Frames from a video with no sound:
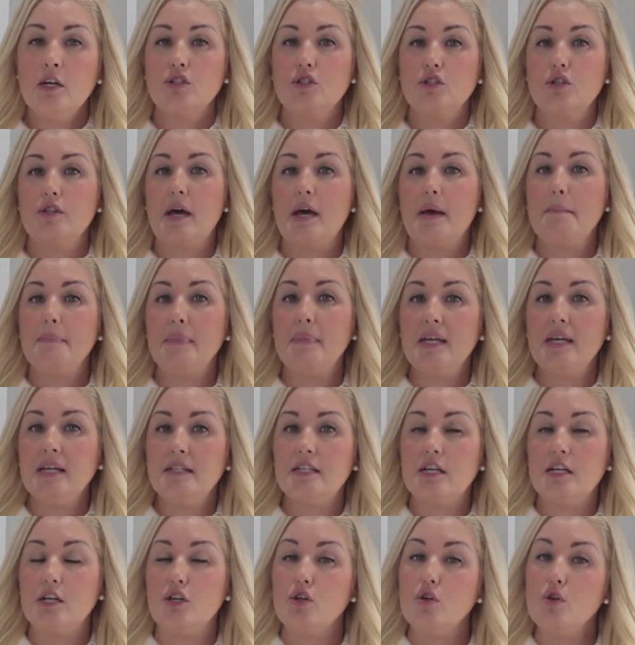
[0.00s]
So that
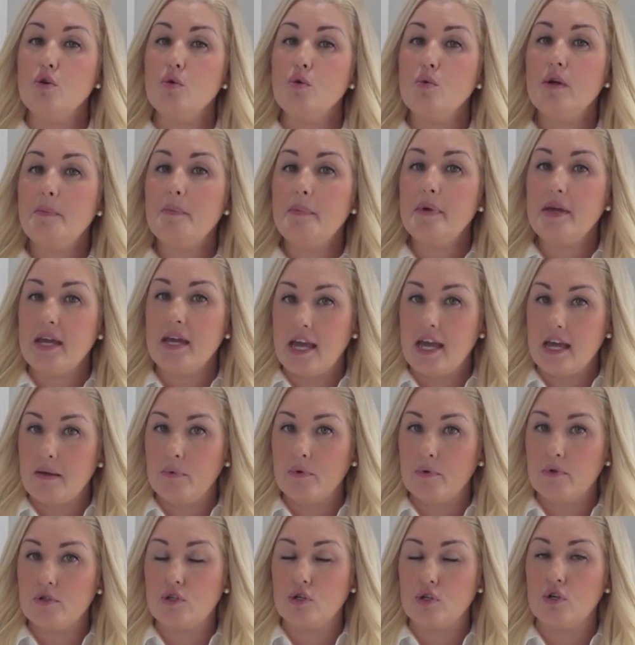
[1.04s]
means that you would be
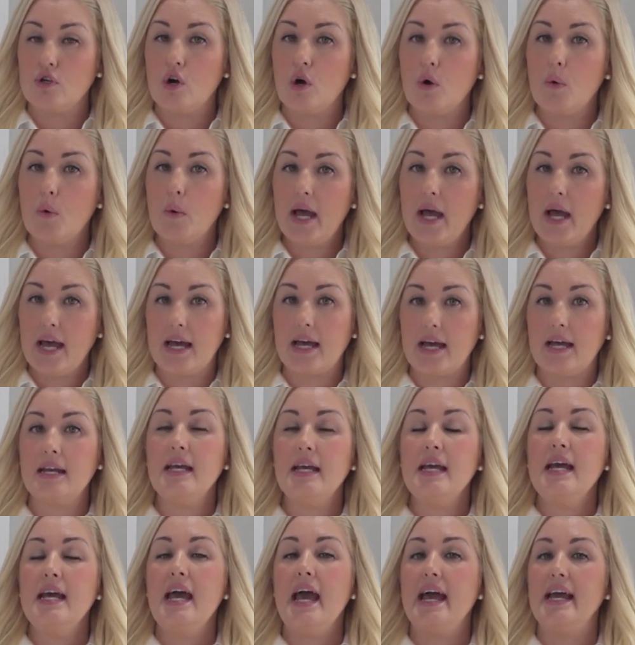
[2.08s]
able to go
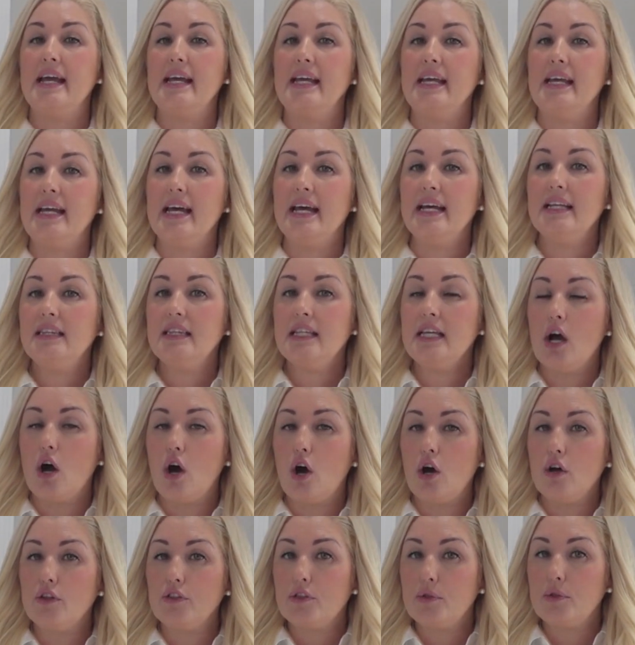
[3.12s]
ahead and get the
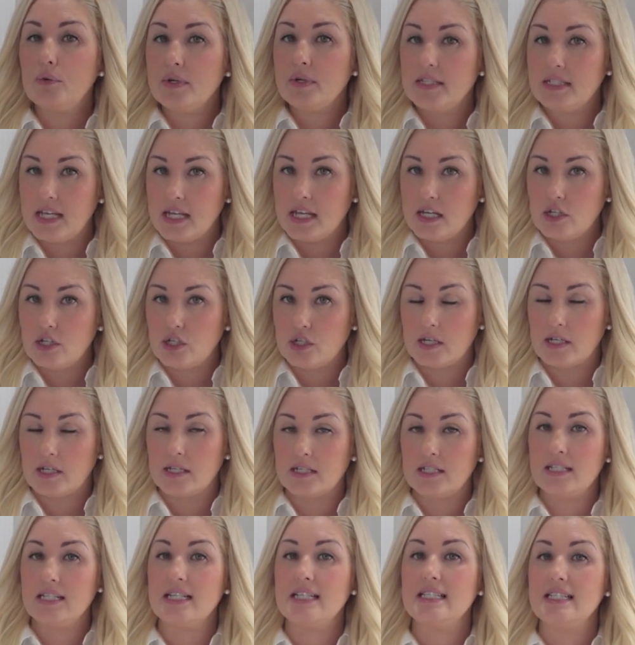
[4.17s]

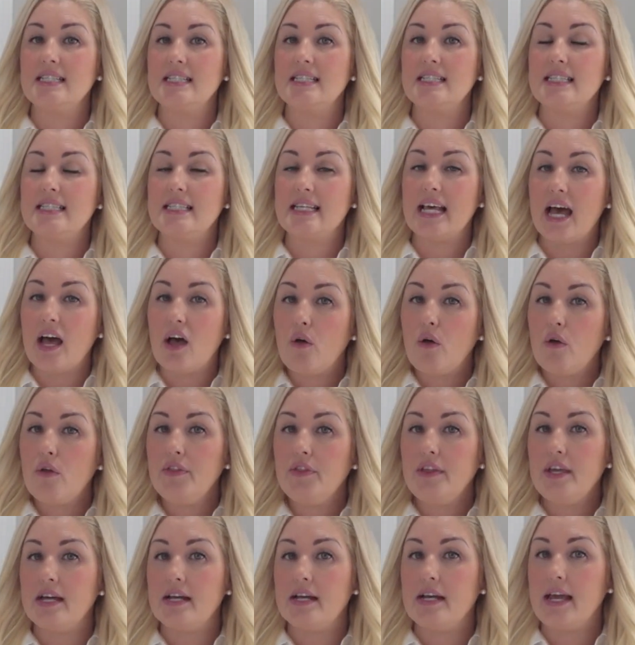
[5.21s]
authorization to sell
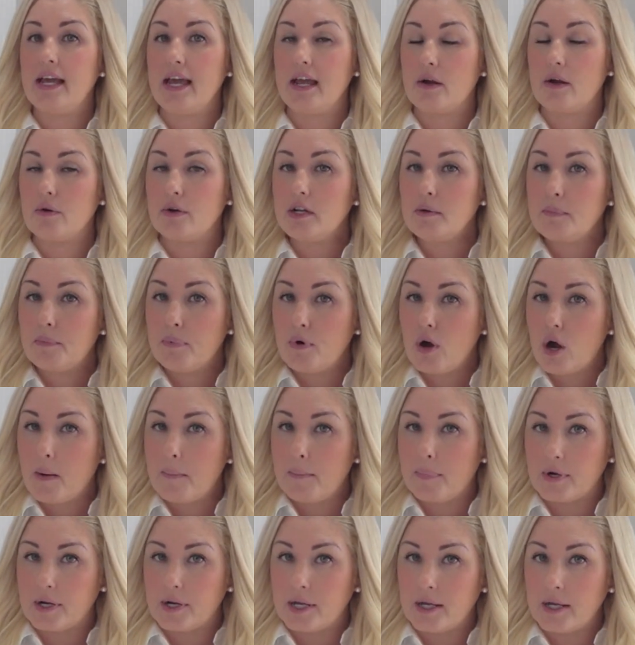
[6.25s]
the inherited
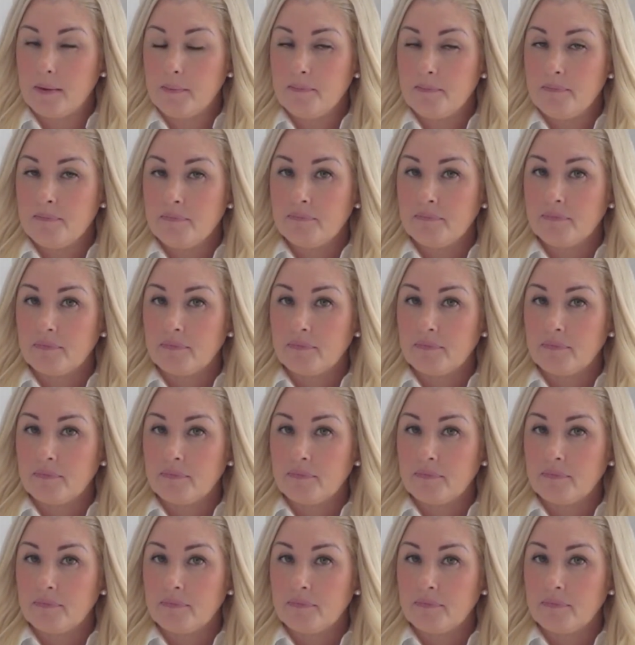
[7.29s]
property,